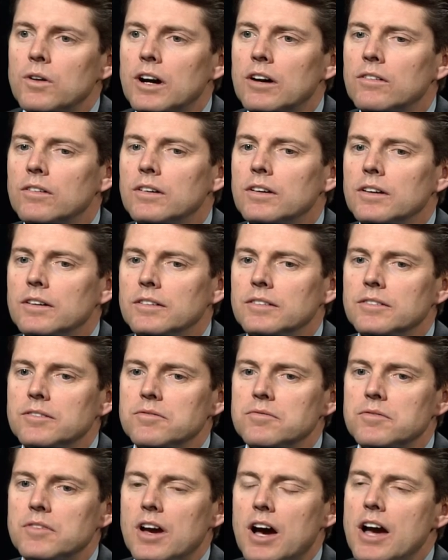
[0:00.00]
Well,
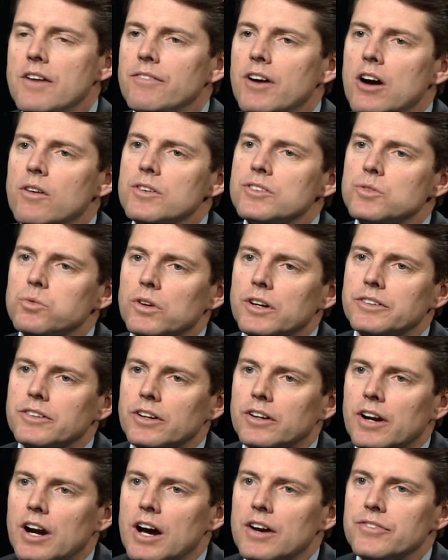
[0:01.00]
I've always worked
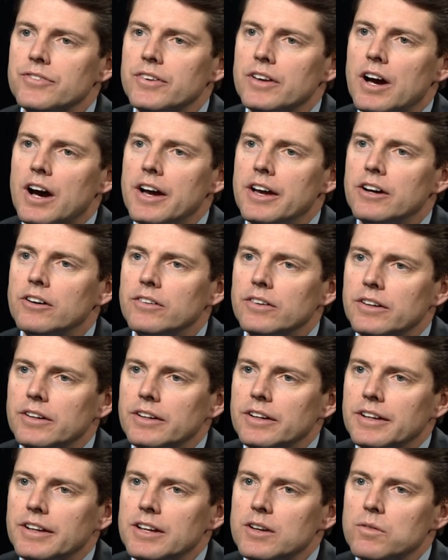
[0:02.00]
across the aisle
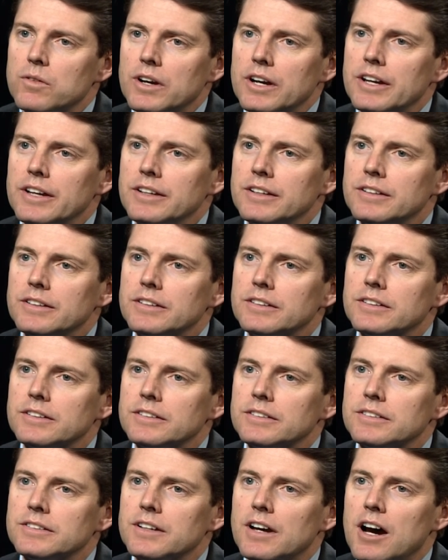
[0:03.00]
anyway,
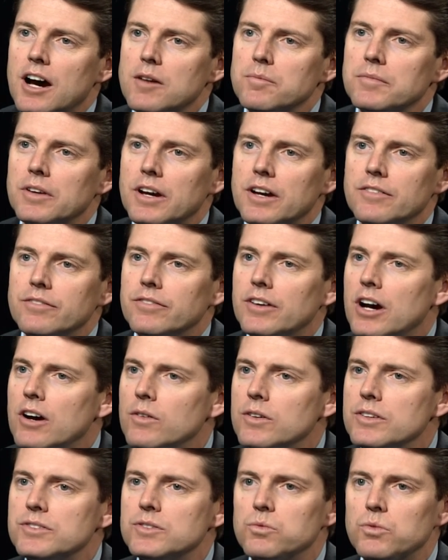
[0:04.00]
uh, Thom. I've
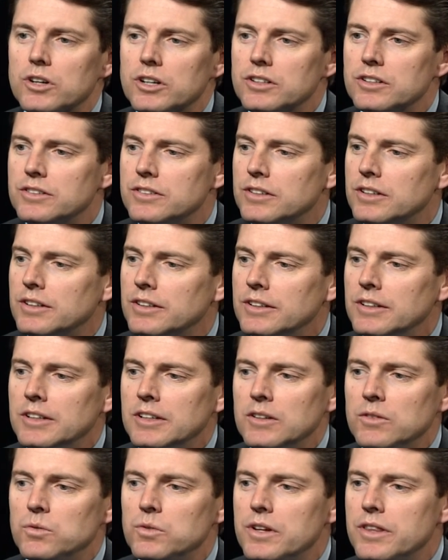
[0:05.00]
always worked uh,
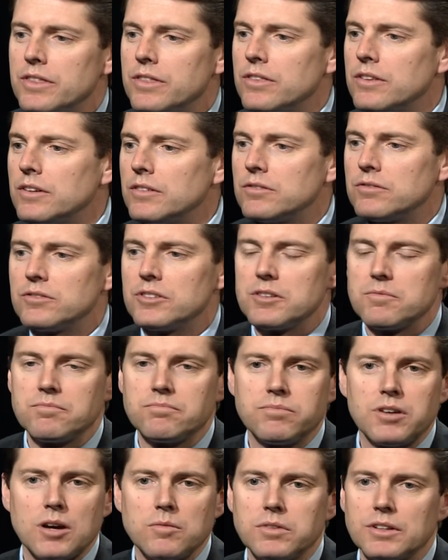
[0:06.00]
with uh,
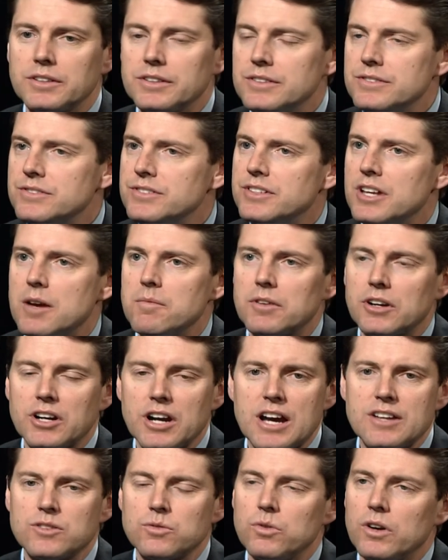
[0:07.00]
Republicans,
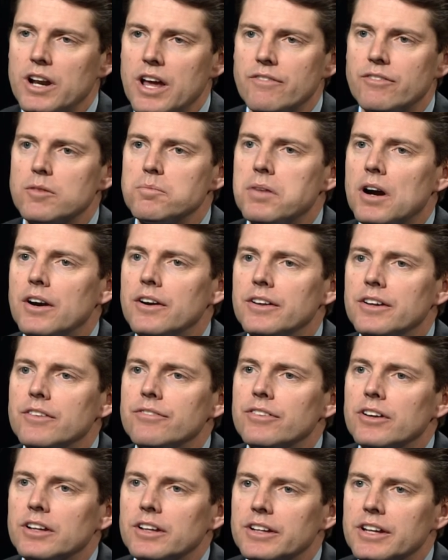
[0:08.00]
Democrats, whatever party
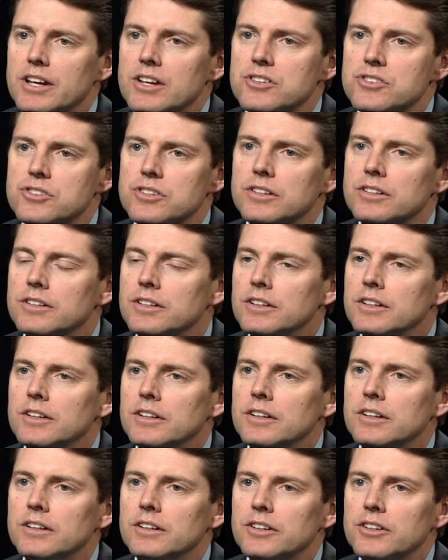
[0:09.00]
affiliation
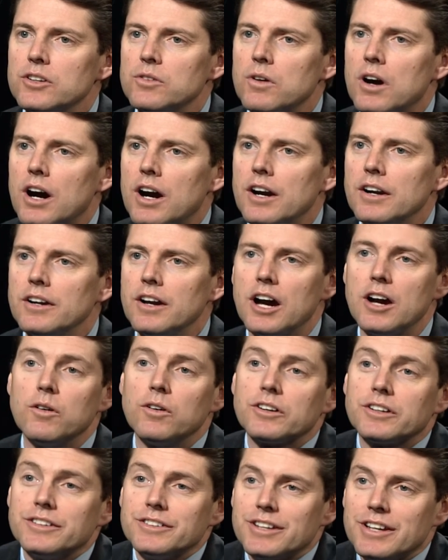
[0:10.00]
uh, you are. I
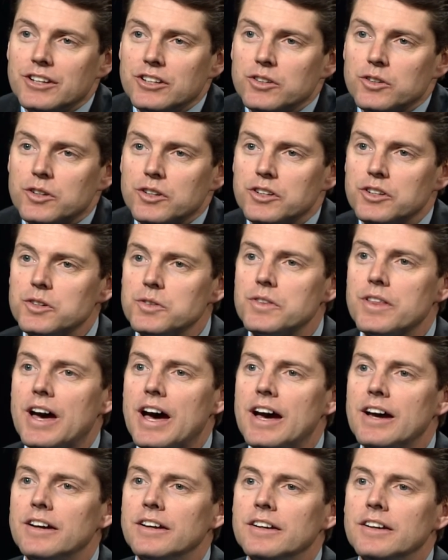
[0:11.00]
will continue to do
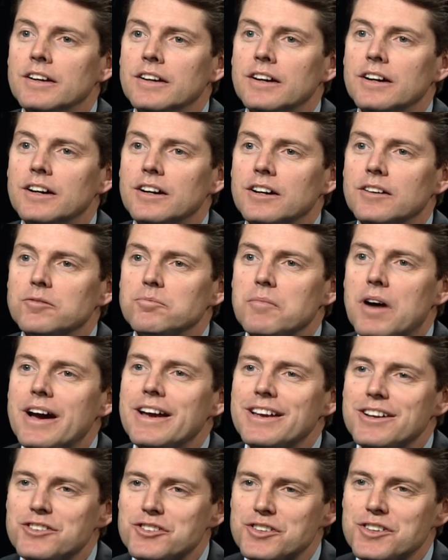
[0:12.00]
that. Uh,
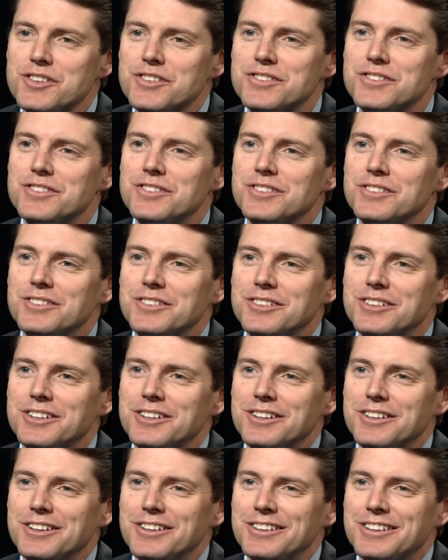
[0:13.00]
my interests
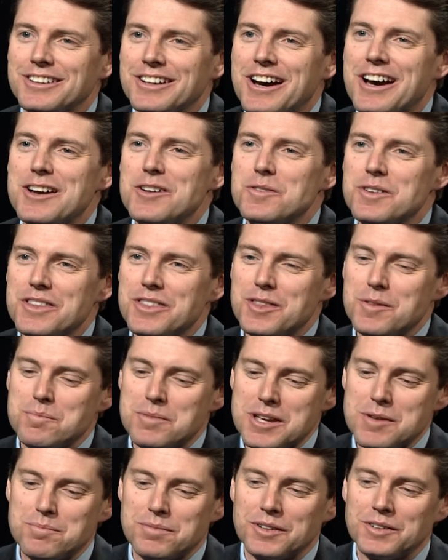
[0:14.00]
uh, lie with the
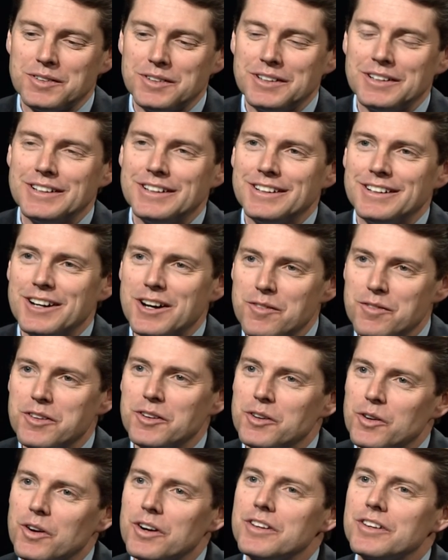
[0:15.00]
people of
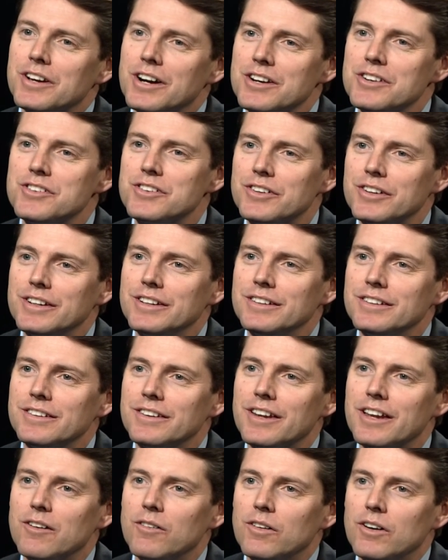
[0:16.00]
the North Country.
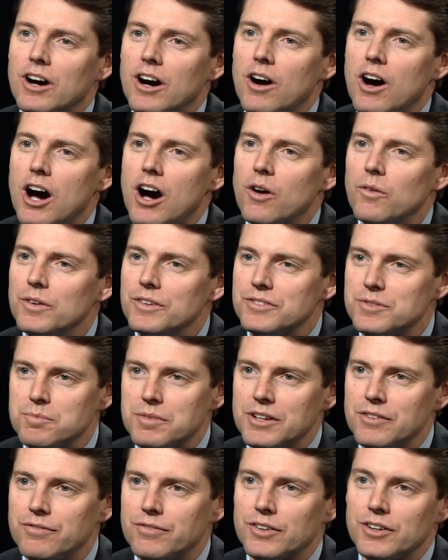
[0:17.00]
They will always
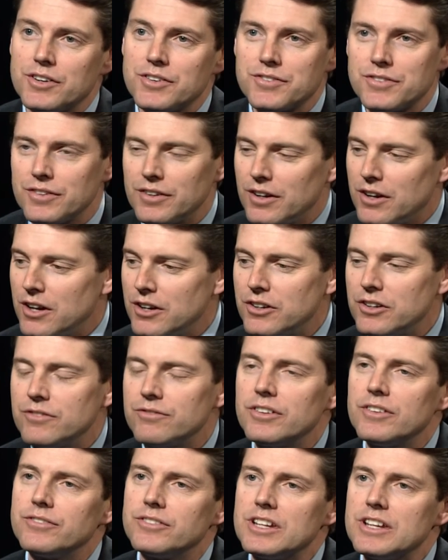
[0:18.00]
be first. The
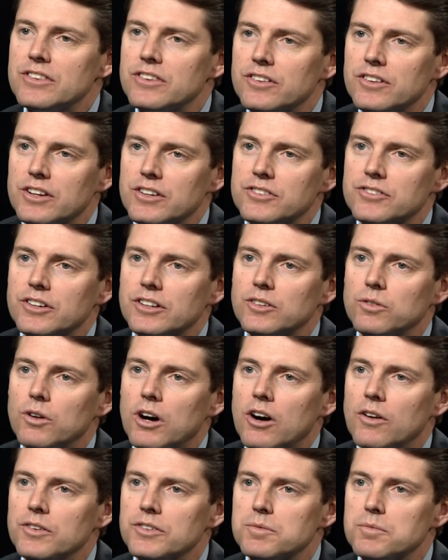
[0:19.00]
115th District will
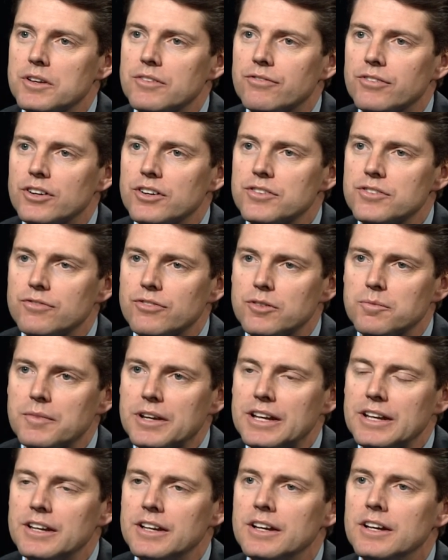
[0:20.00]
always be first for
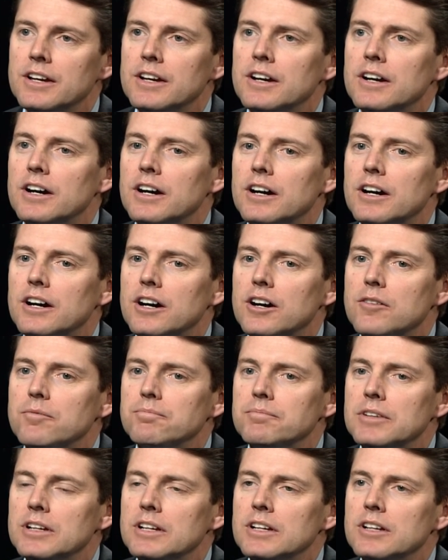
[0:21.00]
me.
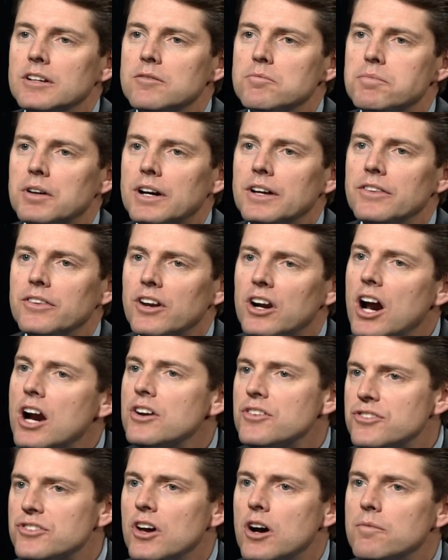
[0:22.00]
Um, but there
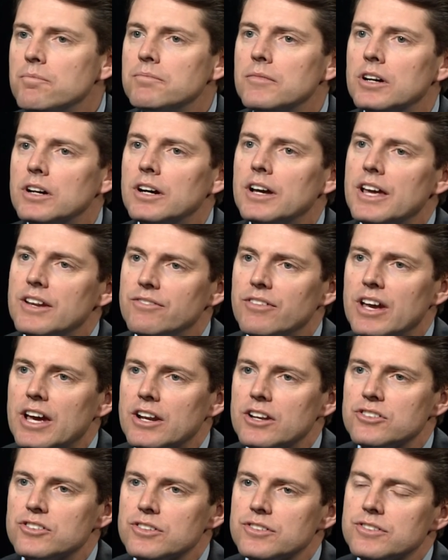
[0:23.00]
are some
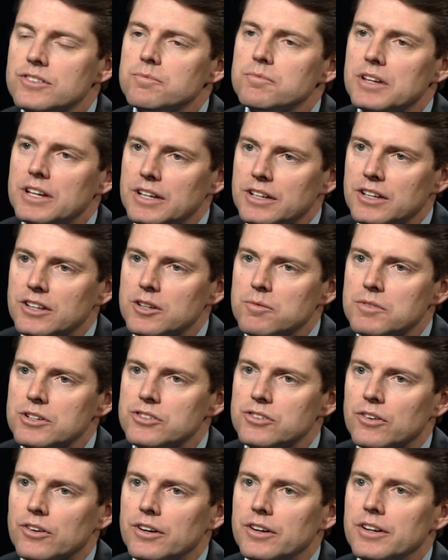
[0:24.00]
advantages in being in the
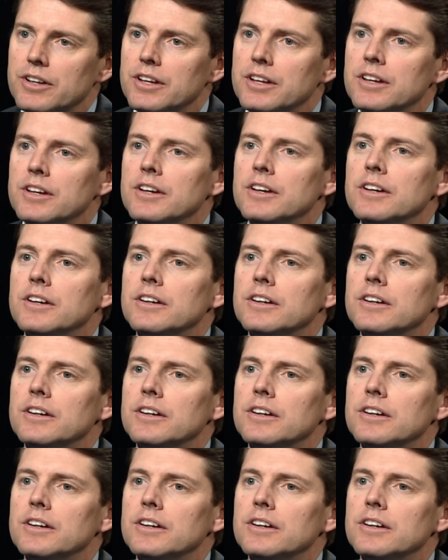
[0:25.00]
majority.